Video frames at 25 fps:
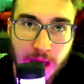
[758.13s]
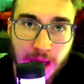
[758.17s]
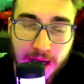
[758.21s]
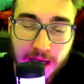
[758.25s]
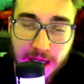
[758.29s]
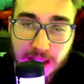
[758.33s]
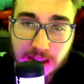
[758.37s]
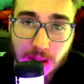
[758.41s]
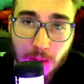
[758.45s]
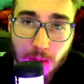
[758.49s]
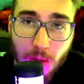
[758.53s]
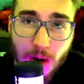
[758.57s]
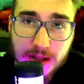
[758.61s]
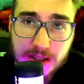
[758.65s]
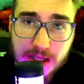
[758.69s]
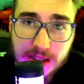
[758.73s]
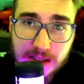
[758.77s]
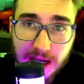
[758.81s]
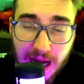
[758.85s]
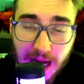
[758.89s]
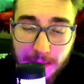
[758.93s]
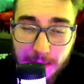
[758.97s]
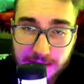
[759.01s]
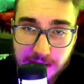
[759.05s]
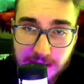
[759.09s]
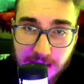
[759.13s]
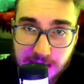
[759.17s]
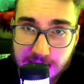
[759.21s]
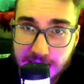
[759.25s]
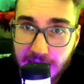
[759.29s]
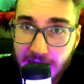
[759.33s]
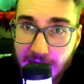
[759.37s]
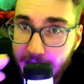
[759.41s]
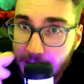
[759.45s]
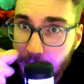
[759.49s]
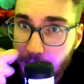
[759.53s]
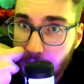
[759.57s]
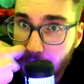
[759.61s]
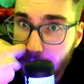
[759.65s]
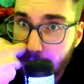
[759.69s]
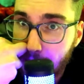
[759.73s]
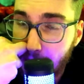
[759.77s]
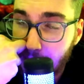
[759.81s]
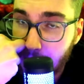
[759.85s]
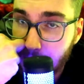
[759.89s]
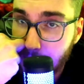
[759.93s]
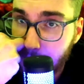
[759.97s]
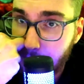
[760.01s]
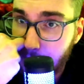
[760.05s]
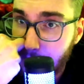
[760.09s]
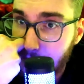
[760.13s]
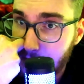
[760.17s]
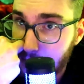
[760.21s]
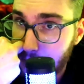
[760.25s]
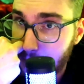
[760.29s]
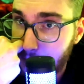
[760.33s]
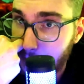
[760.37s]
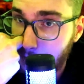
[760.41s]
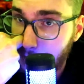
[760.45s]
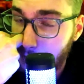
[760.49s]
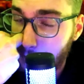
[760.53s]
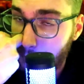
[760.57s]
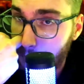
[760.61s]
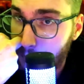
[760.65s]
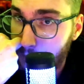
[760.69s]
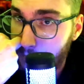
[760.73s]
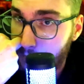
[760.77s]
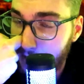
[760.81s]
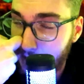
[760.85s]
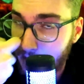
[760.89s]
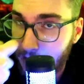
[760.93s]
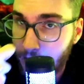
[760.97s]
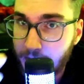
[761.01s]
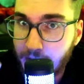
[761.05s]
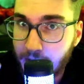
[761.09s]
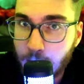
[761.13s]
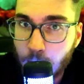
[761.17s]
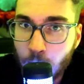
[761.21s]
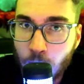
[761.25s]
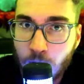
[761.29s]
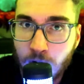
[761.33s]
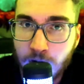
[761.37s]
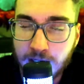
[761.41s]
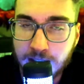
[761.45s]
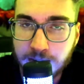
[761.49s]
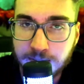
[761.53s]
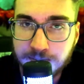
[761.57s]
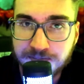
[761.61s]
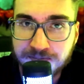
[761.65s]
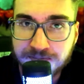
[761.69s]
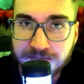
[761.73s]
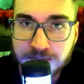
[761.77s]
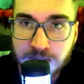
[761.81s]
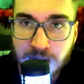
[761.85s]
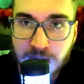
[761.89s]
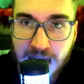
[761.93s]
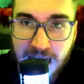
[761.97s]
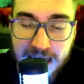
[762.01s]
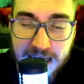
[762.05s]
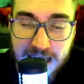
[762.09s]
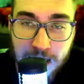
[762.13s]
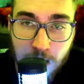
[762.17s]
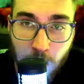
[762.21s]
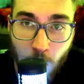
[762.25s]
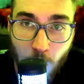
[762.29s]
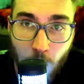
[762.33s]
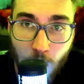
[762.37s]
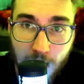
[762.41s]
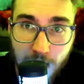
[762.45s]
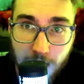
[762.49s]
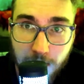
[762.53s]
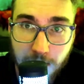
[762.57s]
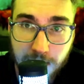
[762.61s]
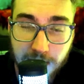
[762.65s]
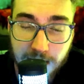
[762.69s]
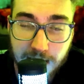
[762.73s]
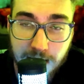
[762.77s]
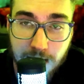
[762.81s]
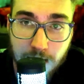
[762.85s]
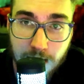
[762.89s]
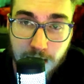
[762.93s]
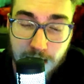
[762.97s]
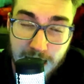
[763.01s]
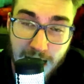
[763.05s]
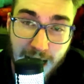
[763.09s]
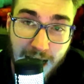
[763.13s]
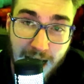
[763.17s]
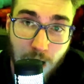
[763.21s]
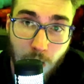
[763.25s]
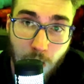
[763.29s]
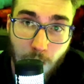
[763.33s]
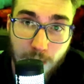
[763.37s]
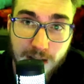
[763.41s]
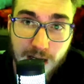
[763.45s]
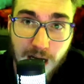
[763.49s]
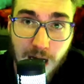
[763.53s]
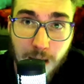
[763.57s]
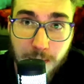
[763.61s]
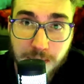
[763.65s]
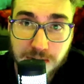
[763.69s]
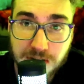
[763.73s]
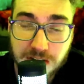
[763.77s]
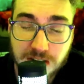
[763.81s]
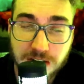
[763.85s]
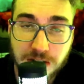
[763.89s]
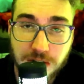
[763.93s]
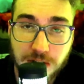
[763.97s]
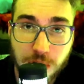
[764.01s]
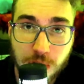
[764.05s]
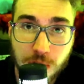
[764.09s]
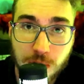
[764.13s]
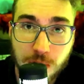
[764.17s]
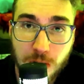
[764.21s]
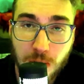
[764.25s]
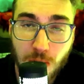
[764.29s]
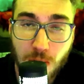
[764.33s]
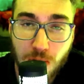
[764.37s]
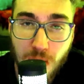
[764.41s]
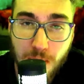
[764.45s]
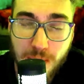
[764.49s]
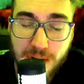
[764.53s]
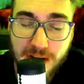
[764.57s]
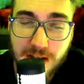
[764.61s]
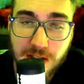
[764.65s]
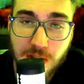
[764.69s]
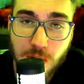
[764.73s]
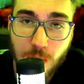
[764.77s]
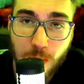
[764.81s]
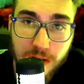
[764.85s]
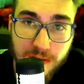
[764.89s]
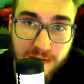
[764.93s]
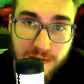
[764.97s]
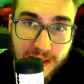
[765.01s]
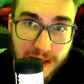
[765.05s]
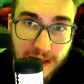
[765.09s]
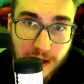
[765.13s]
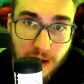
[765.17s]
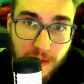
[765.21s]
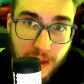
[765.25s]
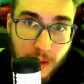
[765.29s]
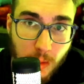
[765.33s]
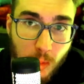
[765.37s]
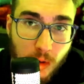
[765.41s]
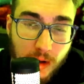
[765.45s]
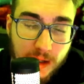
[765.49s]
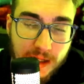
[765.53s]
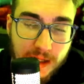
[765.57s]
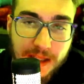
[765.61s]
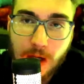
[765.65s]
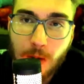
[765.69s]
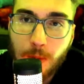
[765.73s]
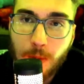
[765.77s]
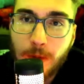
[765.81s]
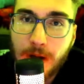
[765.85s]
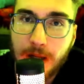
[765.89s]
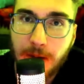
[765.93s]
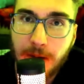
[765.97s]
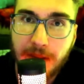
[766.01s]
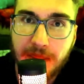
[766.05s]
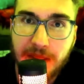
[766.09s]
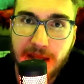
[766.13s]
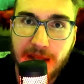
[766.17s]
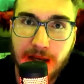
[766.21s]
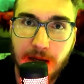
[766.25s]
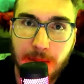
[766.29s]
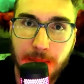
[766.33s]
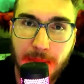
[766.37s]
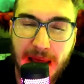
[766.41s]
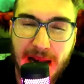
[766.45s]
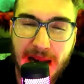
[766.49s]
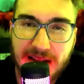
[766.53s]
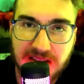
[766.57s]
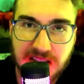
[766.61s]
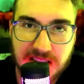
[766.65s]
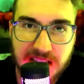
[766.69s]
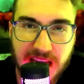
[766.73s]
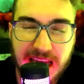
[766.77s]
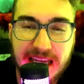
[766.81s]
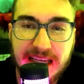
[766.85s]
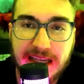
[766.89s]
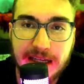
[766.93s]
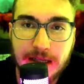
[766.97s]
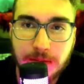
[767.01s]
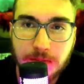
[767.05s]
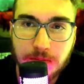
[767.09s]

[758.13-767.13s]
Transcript: Because there was a time in society when men basically could do whatever the hell they want and get away with it. Now the opposite is true, and women can do whatever the hell they want and get away with it, and men have to take it.